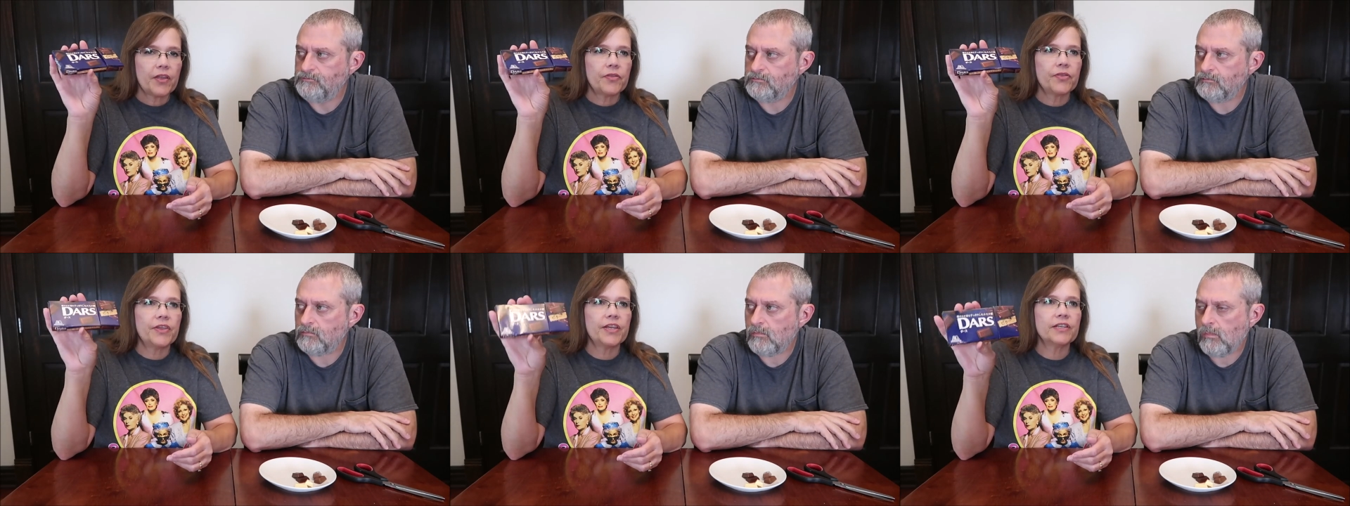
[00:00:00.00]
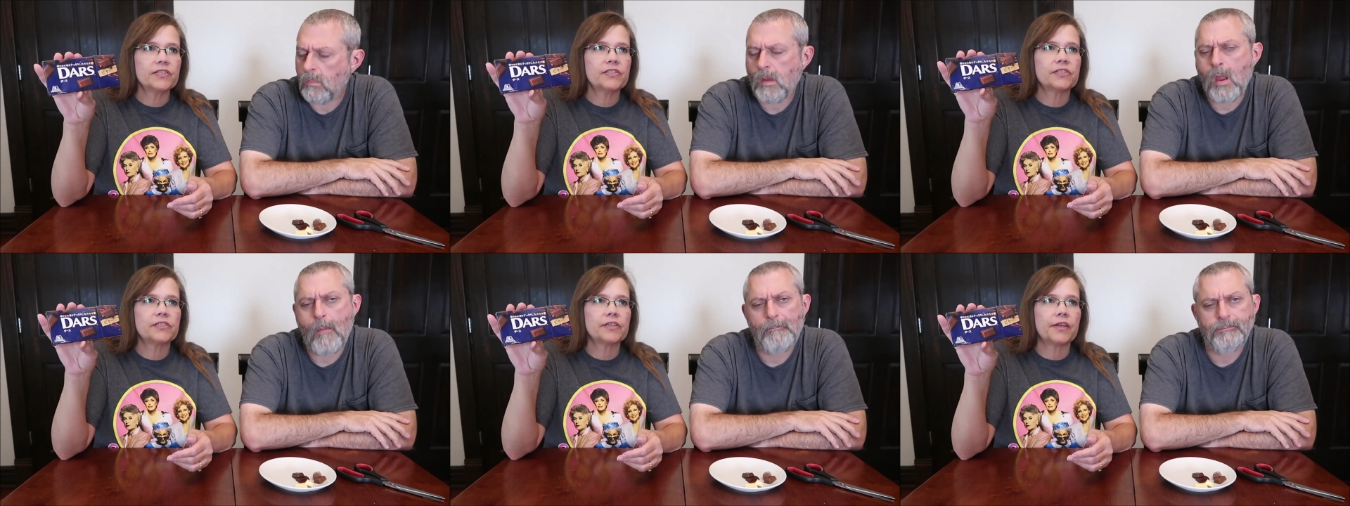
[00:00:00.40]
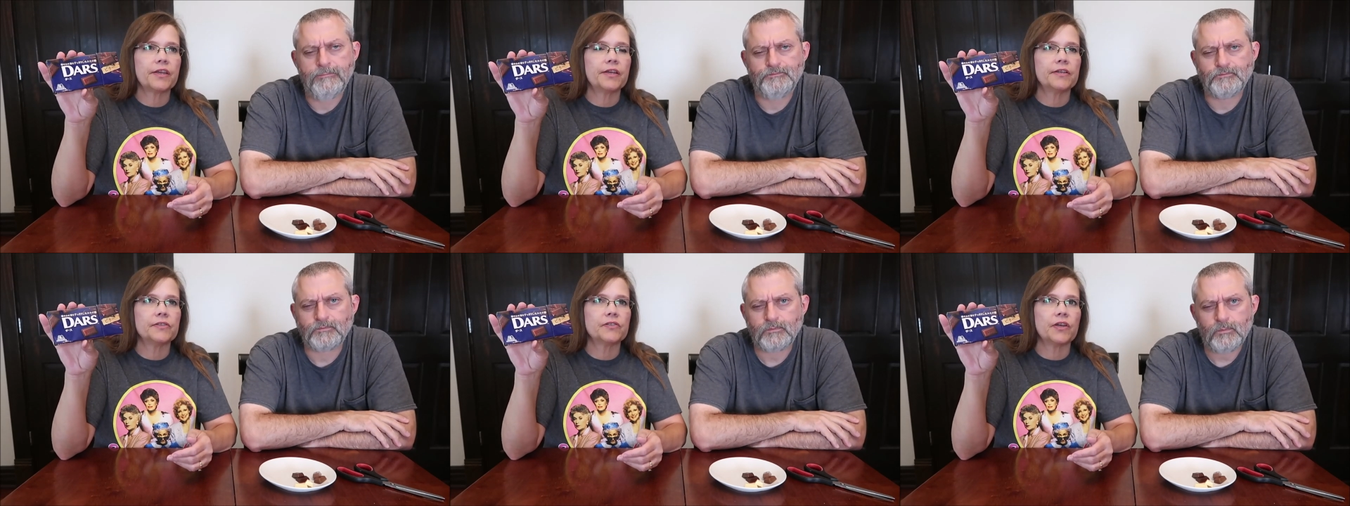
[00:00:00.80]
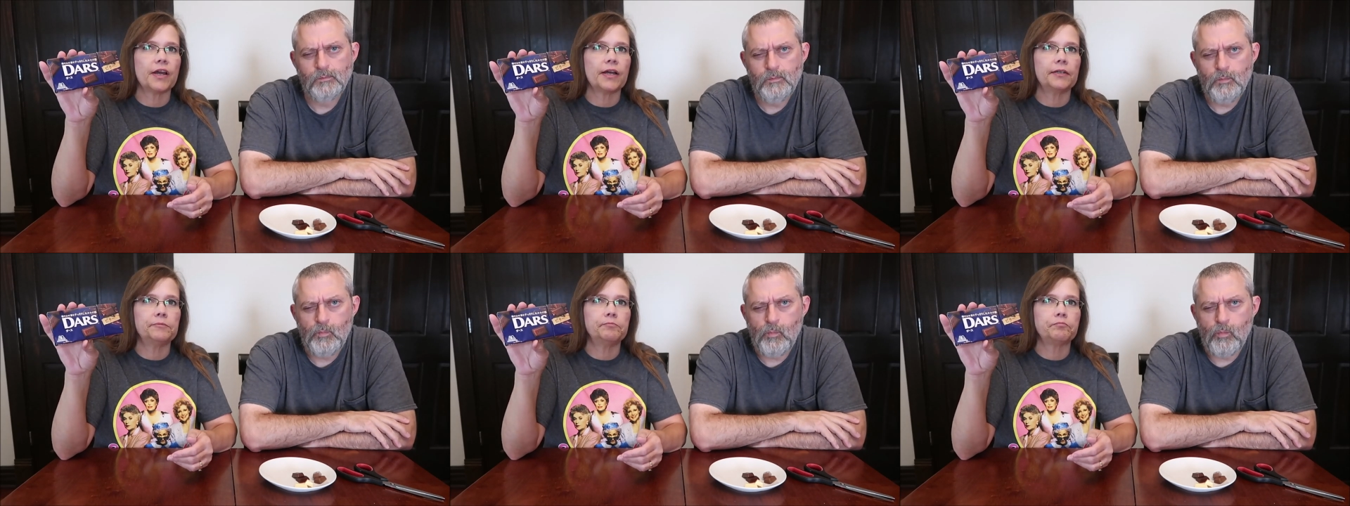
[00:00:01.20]
Speaker 1: This is...
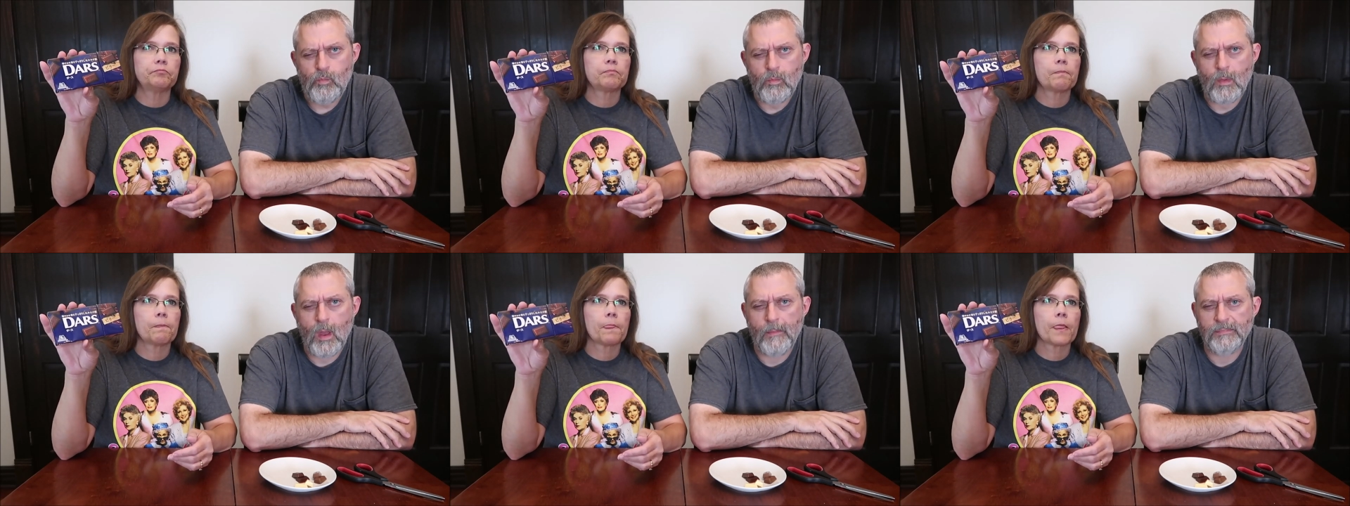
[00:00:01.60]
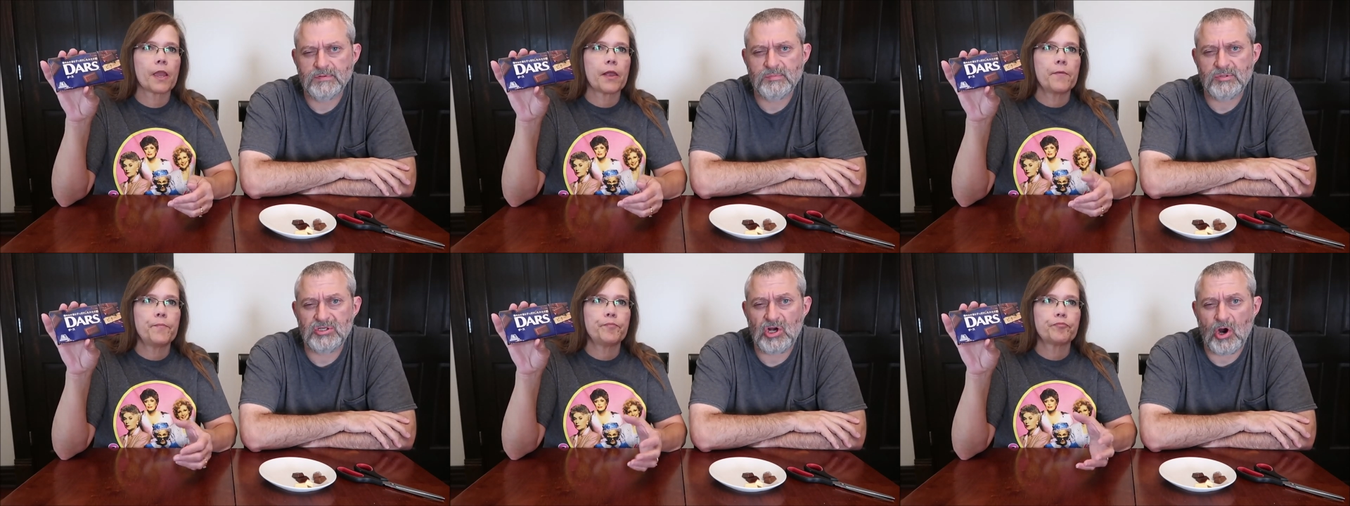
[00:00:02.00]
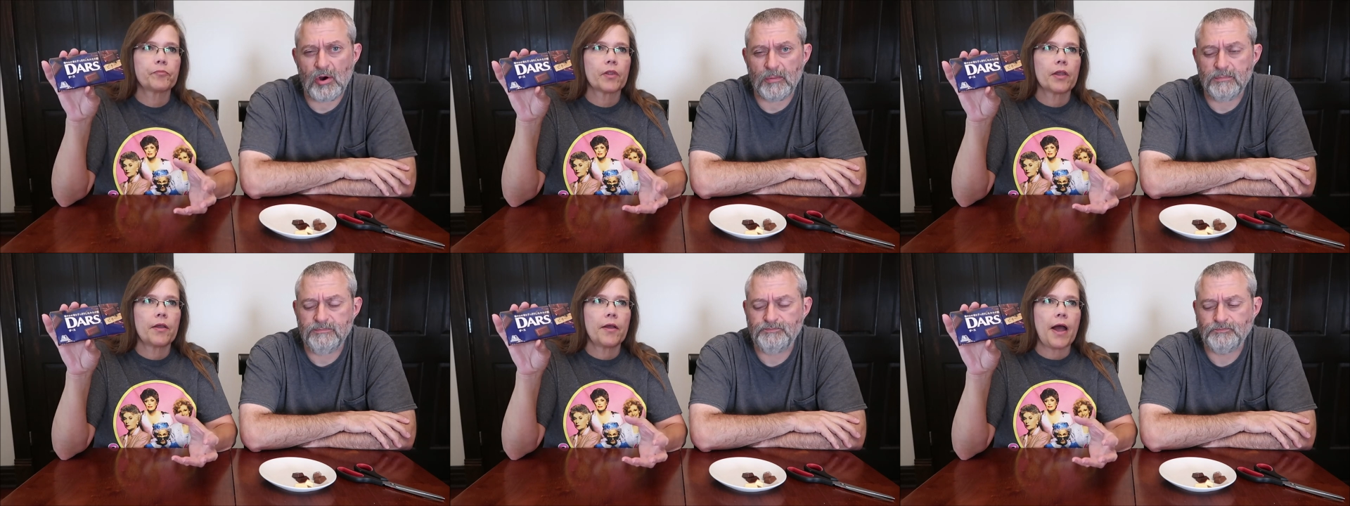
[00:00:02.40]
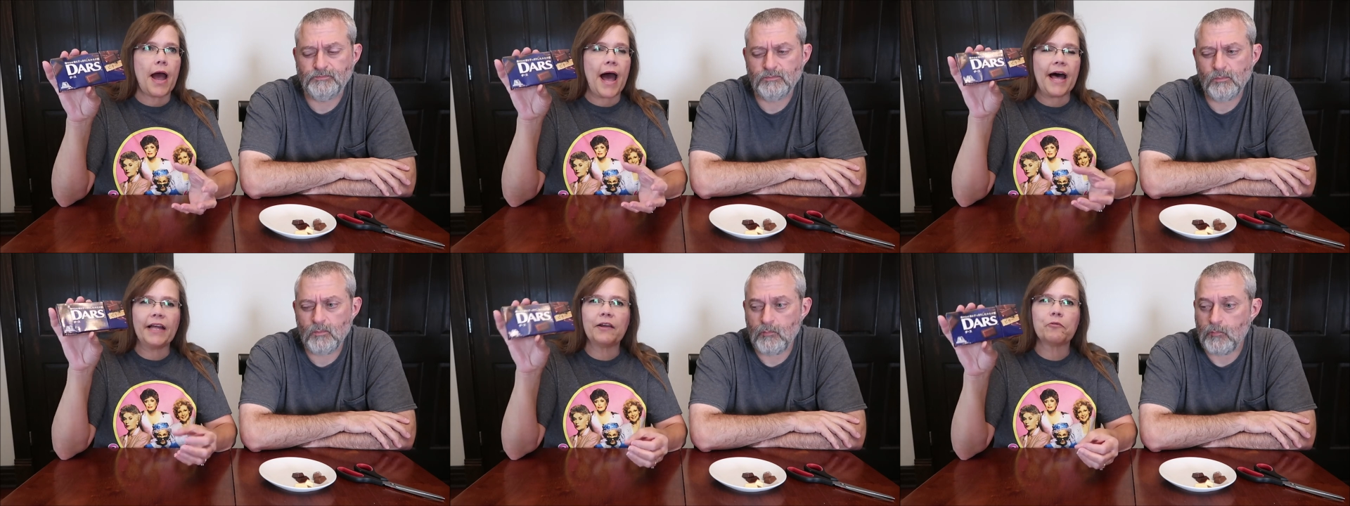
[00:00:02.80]
it's pretty dark.
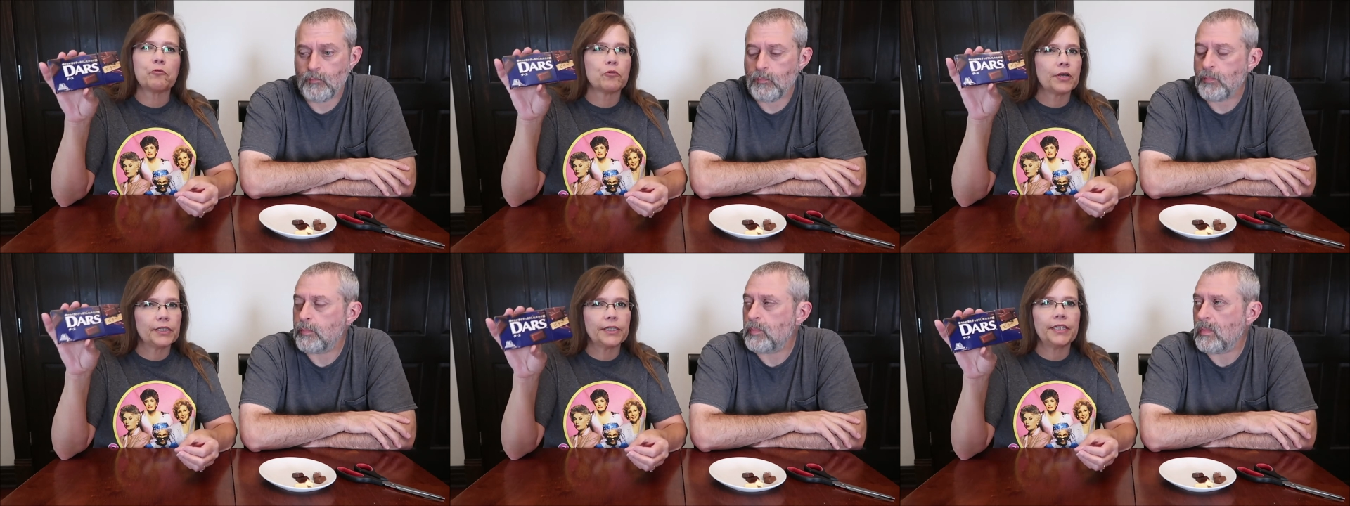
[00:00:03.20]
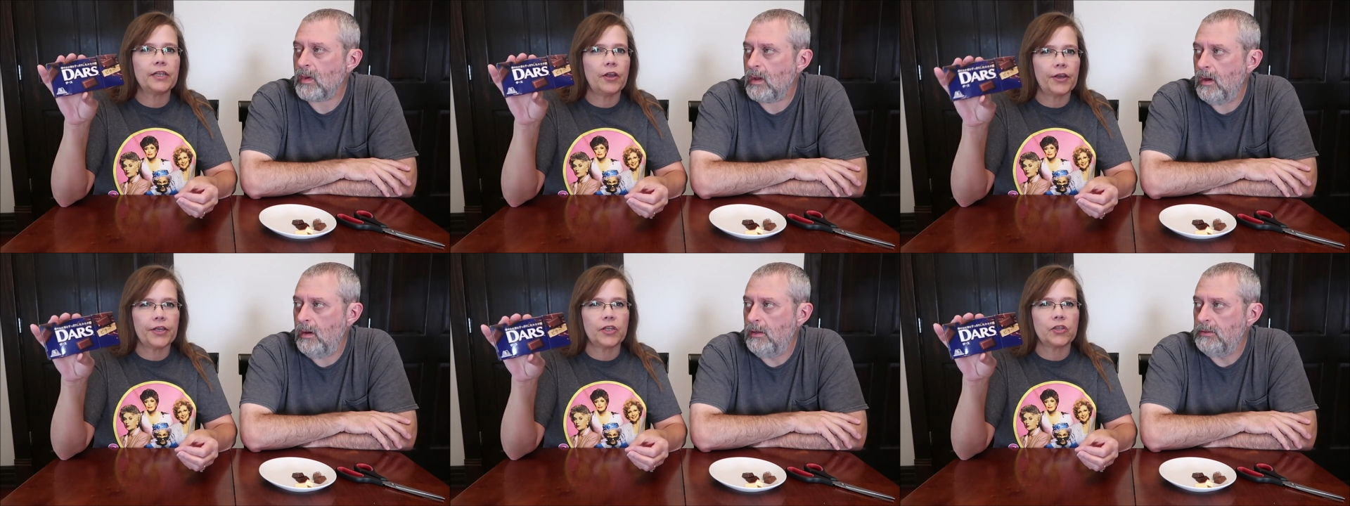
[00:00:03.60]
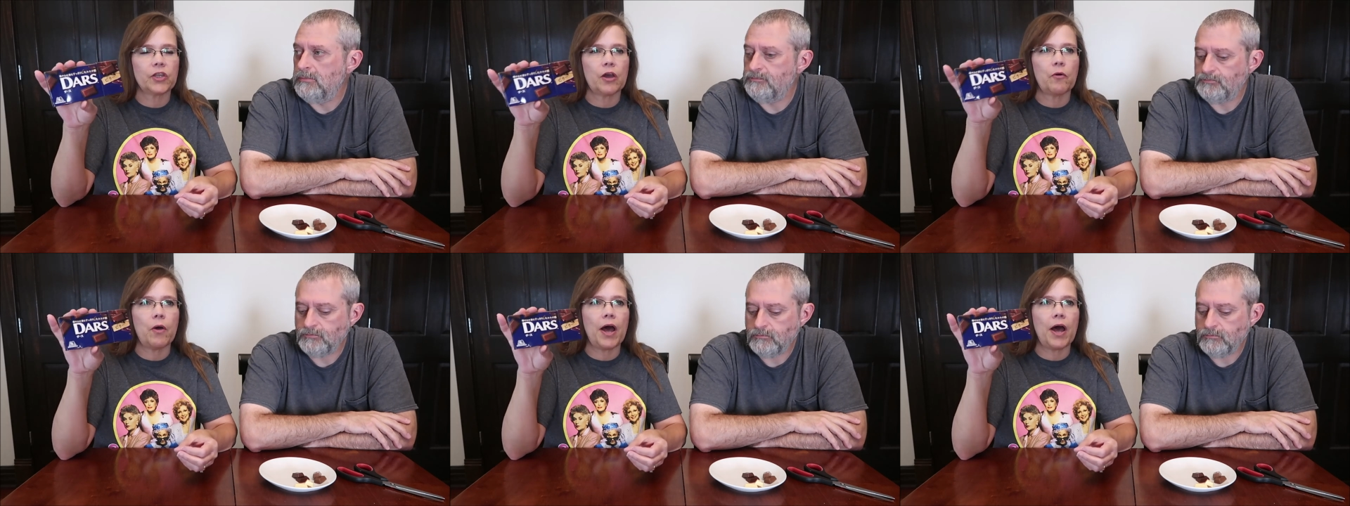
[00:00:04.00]
I really like it, though.